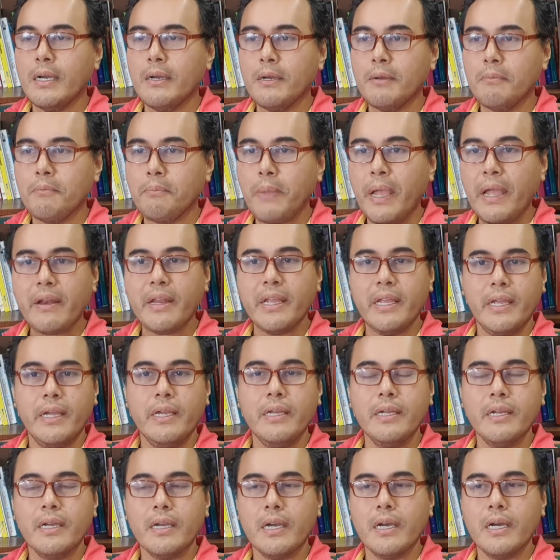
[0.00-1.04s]
Mary,
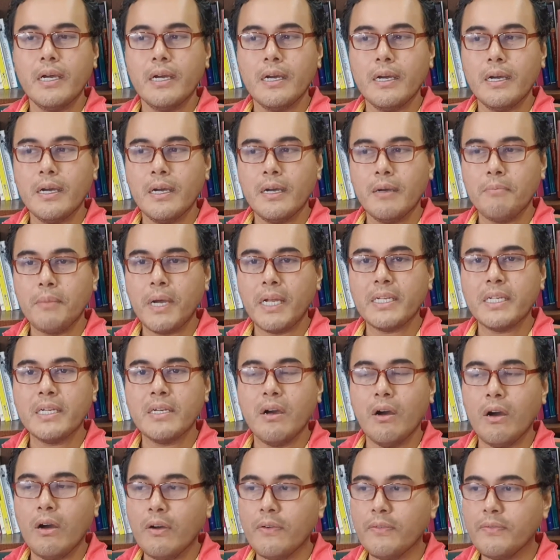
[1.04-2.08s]
mother
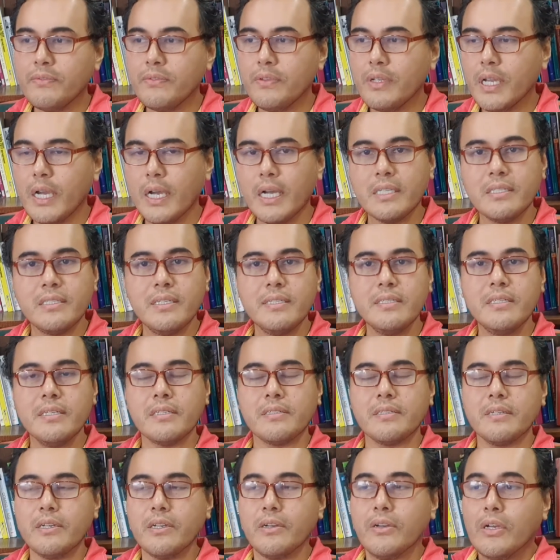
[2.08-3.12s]
of
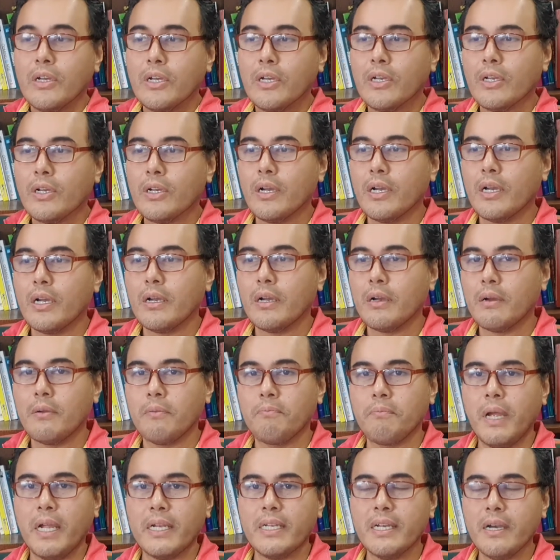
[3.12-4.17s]
Jesus.
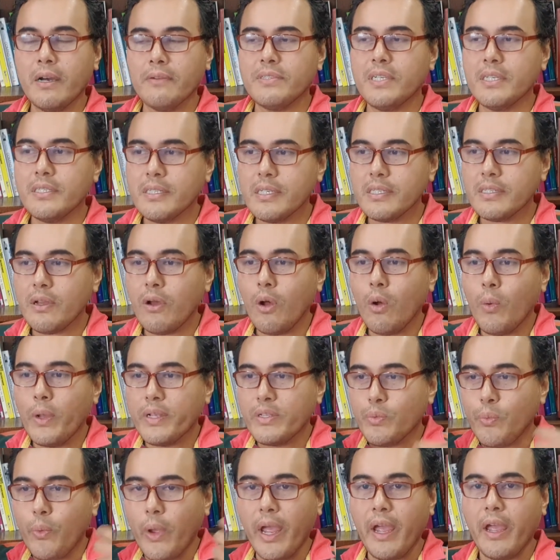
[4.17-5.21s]
Mother of Jesus
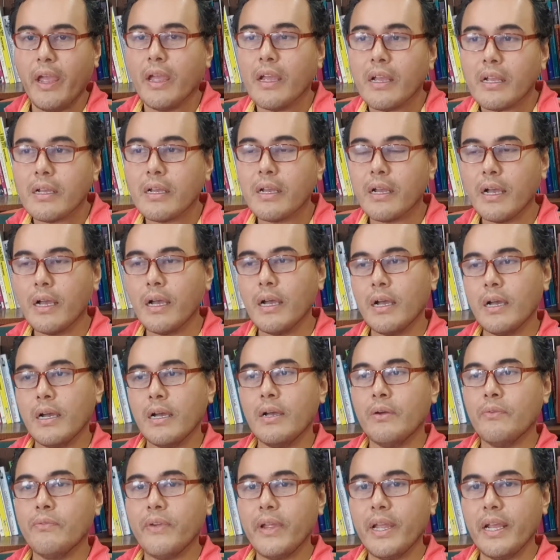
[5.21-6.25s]
always wear
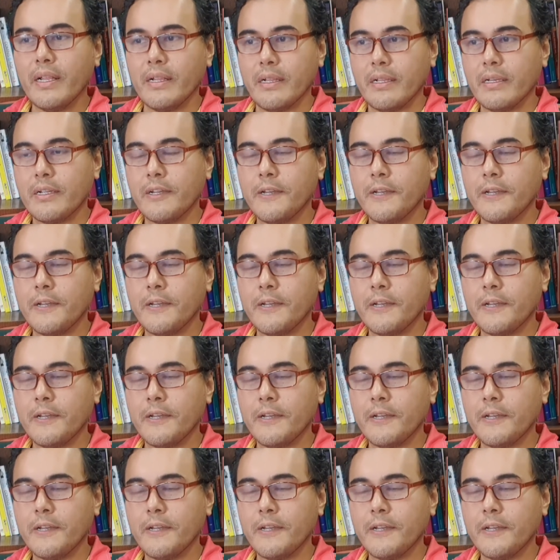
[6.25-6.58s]
veil.